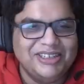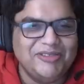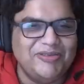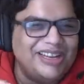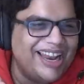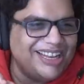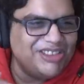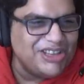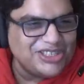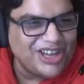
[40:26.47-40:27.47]
We like
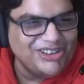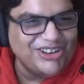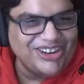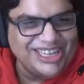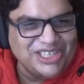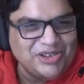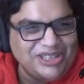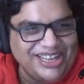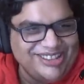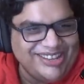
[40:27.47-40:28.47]
this other
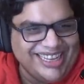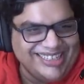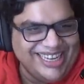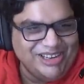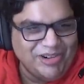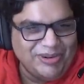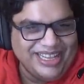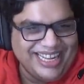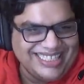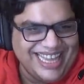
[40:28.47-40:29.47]
esoteric thing that nobody
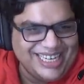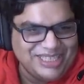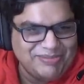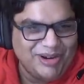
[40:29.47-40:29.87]
else cares about.